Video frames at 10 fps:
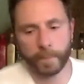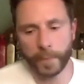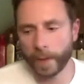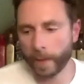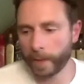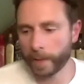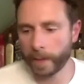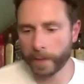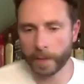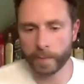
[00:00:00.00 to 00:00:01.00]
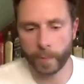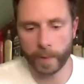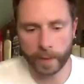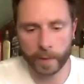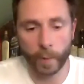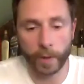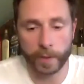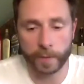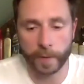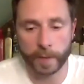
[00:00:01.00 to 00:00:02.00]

you know, it does wonders for the